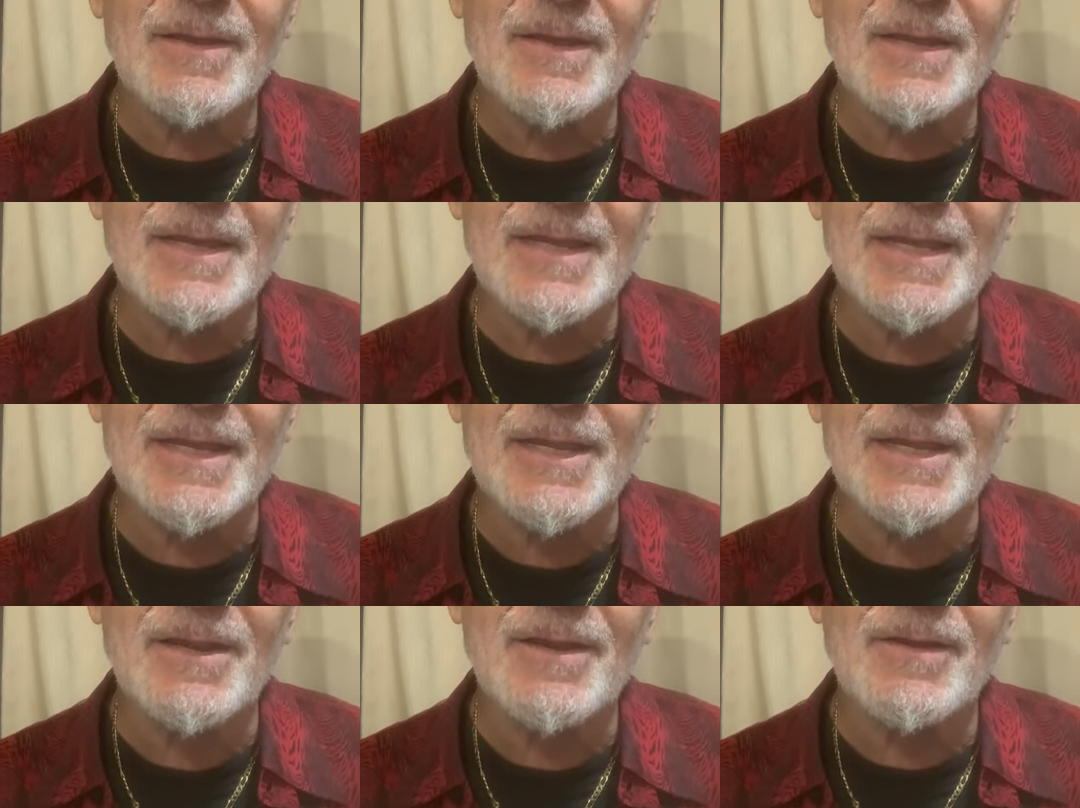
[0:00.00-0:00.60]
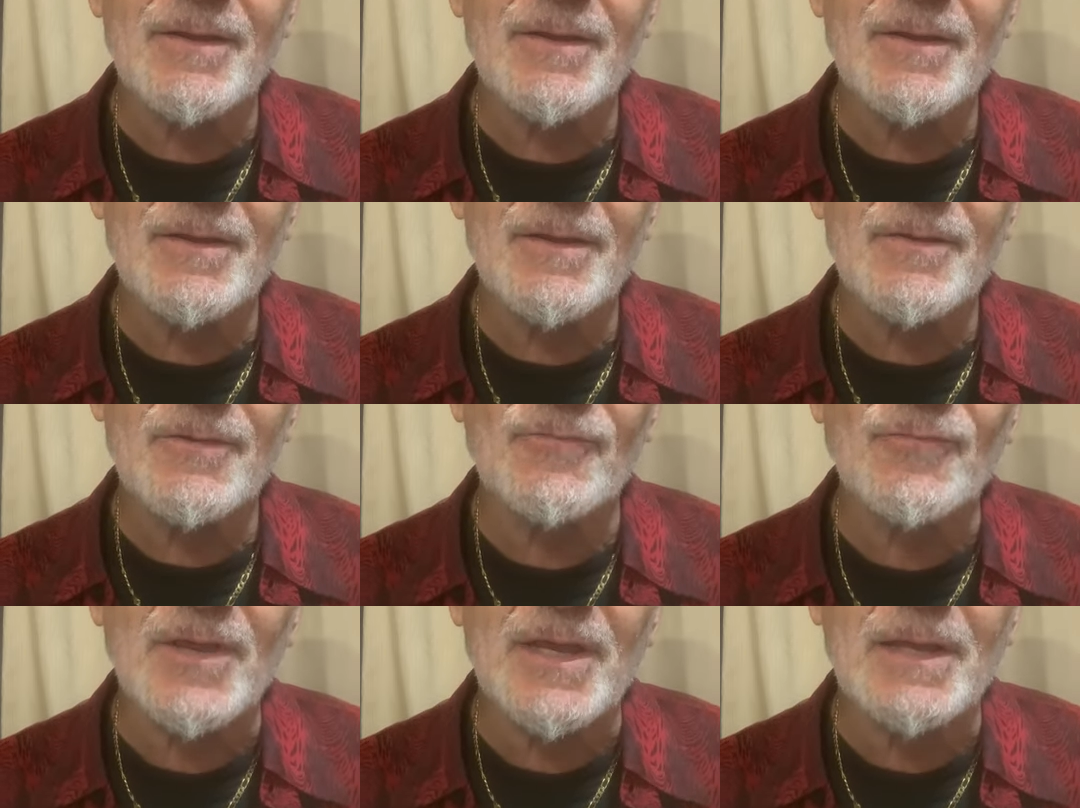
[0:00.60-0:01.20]
hear,
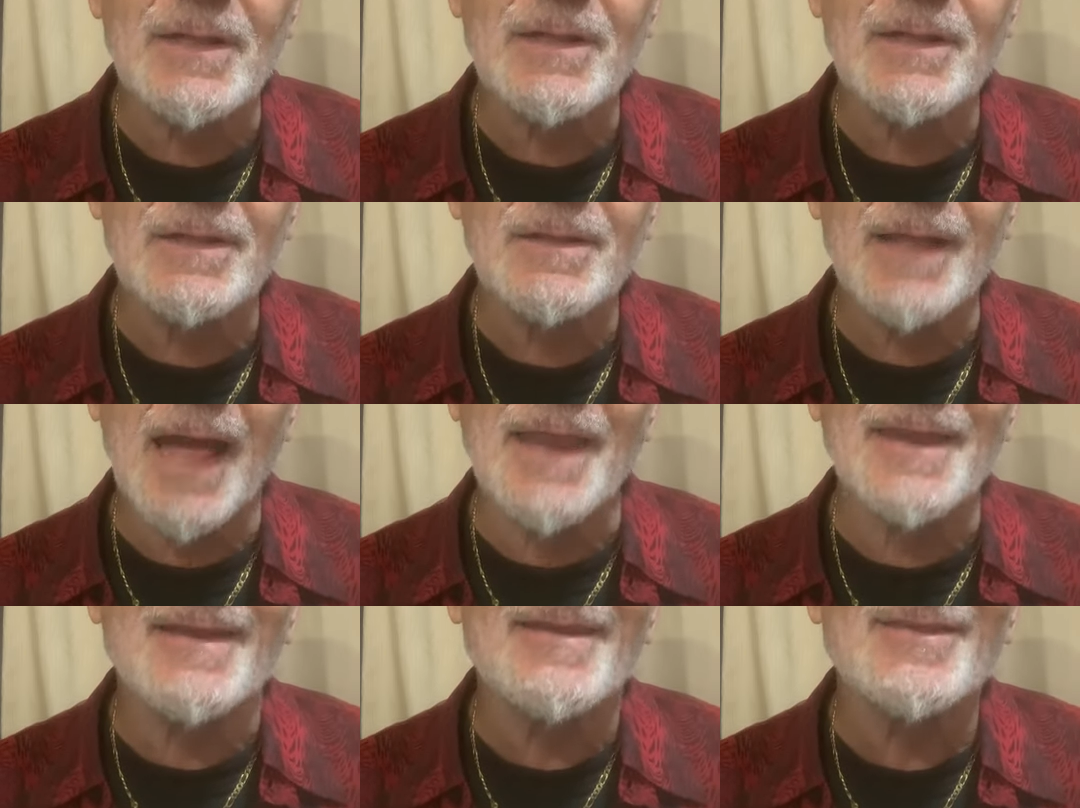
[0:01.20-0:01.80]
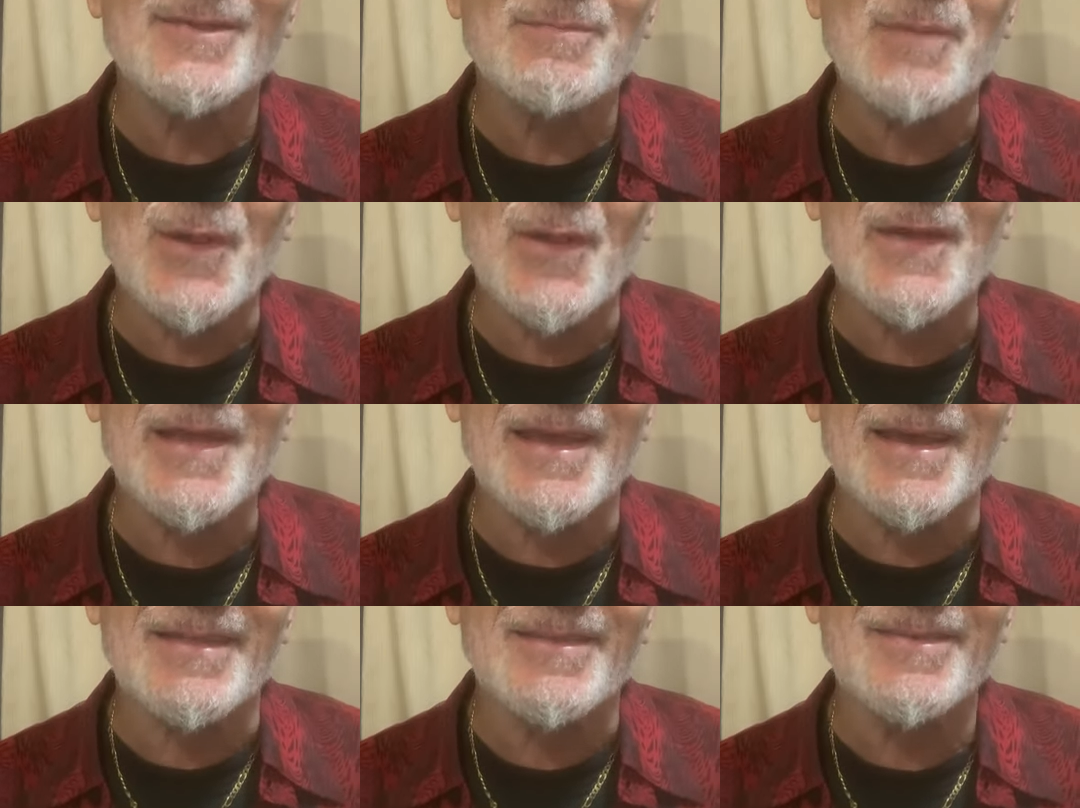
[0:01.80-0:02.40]
feel, and
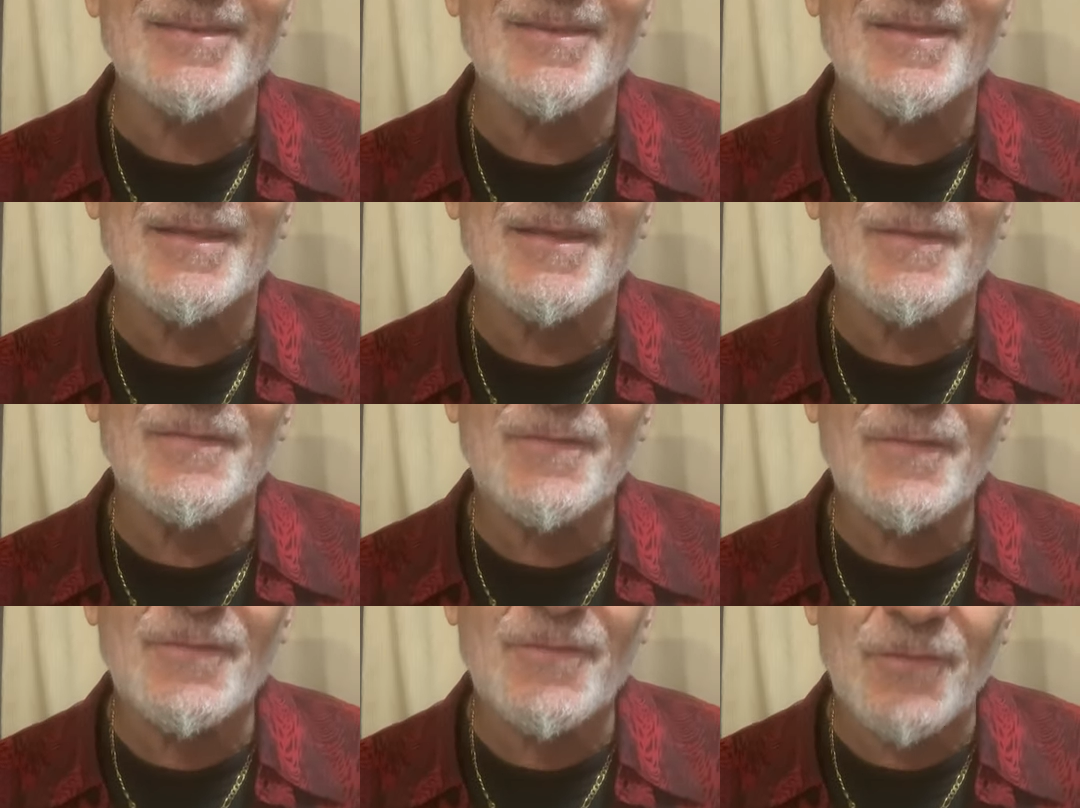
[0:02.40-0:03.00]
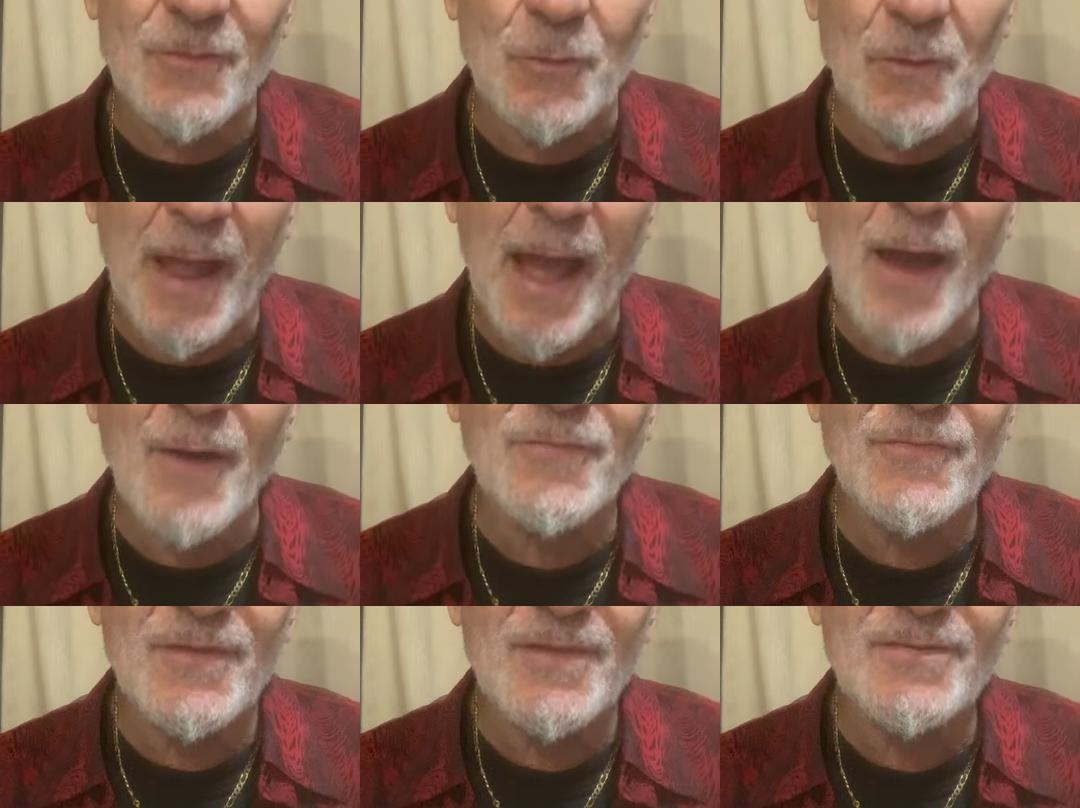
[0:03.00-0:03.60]
experience
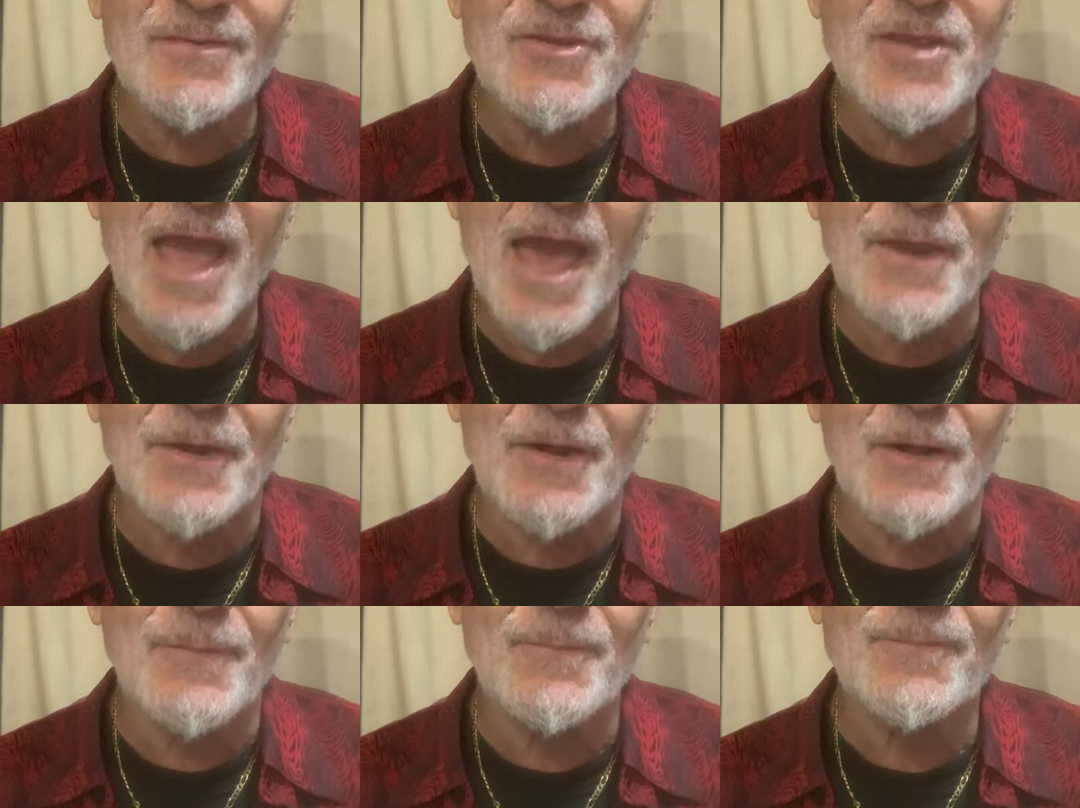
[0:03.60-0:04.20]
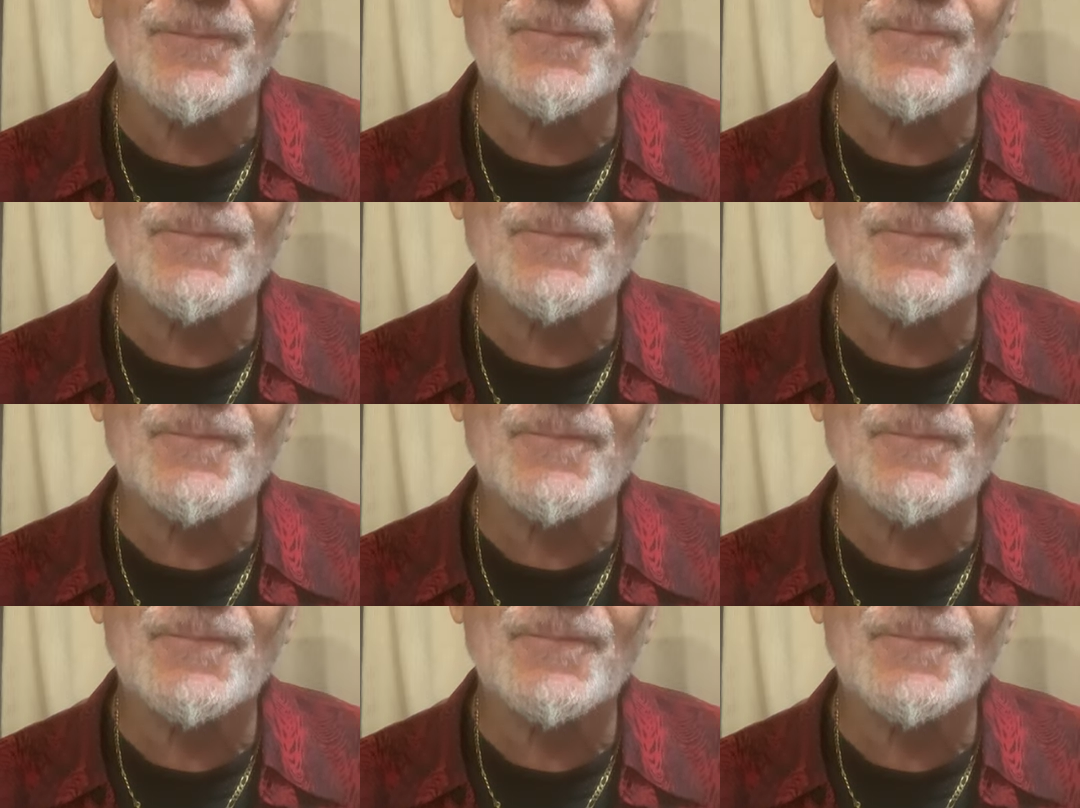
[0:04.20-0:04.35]
throughout this channel,